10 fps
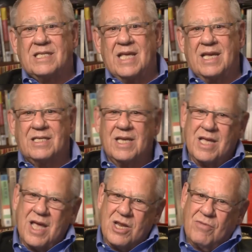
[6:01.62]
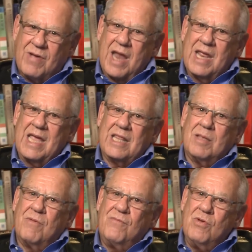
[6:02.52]
things, and you've got to get
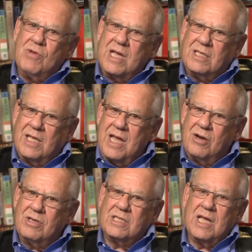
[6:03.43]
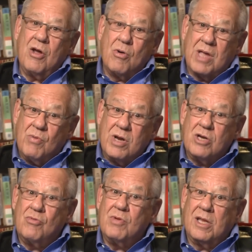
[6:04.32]
them a few days later to say, okay, what
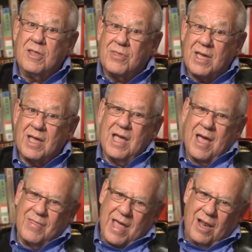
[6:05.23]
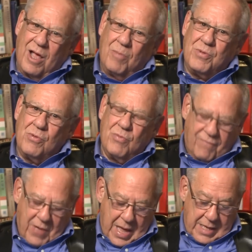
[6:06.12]
did you really think? And that'll help you
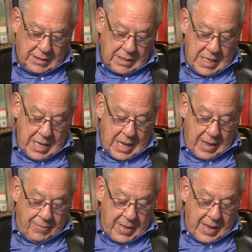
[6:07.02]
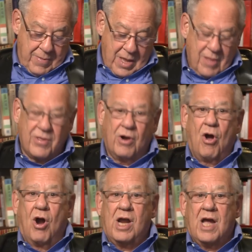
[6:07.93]
revise. And then there
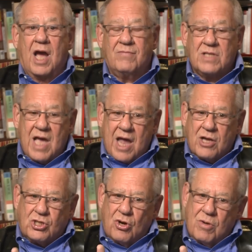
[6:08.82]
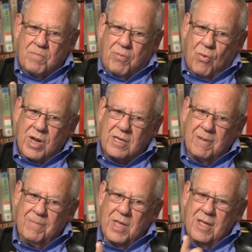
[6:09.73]
are archives. At a certain point,
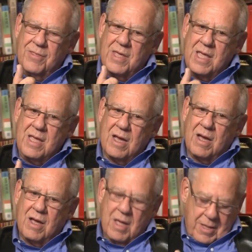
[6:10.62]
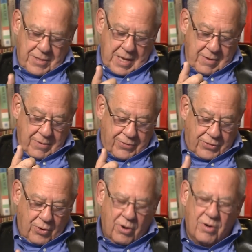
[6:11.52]
the uh, the
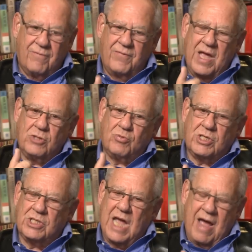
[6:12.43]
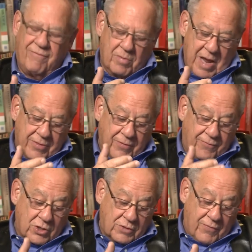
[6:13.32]
third phase, which is aftermath. The
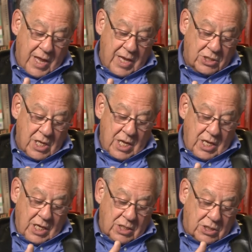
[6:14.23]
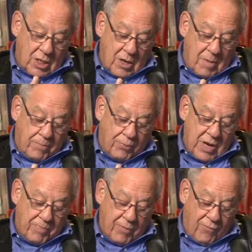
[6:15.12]
first phase is uh,
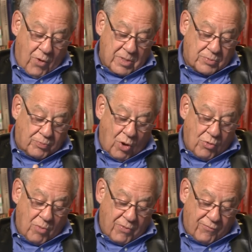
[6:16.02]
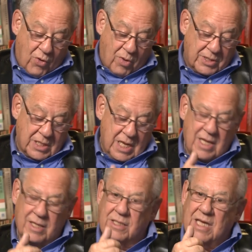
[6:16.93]
pre-performance, proto-performance.
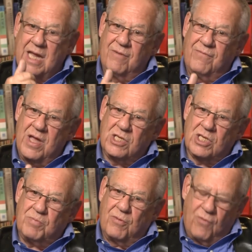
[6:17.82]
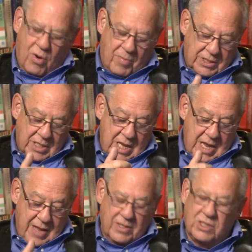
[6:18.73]
The second phase is performance,
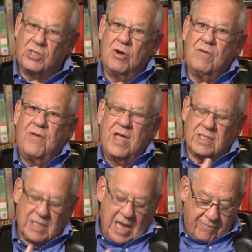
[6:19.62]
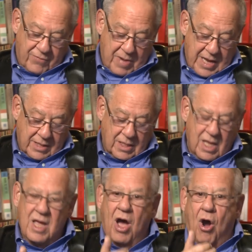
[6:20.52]
and this third phase is aftermath.
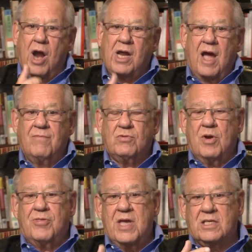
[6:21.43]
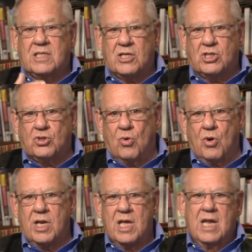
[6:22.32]
Archives, where things get
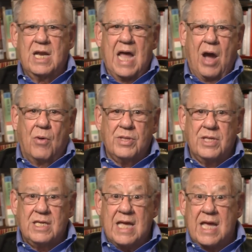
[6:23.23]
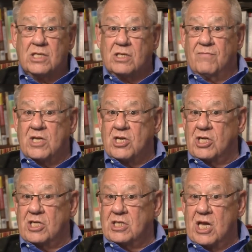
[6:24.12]
stored. Now, in the days of
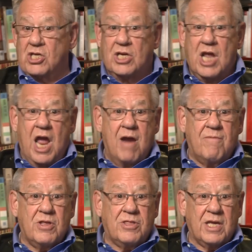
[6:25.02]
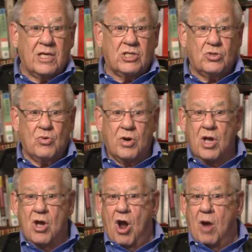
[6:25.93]
digitization, everything gets stored.
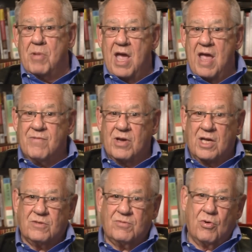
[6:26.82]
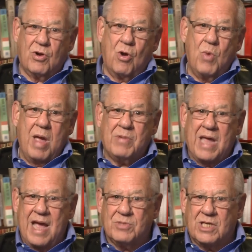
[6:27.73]
Our behavior gets stored. Our
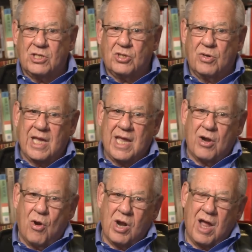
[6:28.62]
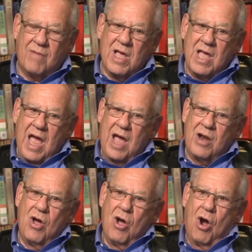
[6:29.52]
webcams get stored. They get archived,
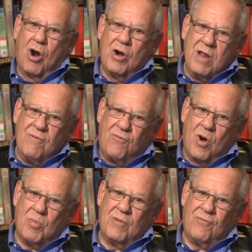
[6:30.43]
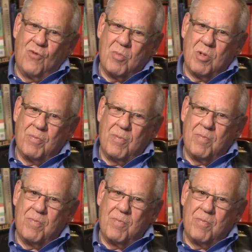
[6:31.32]
and our informal and formal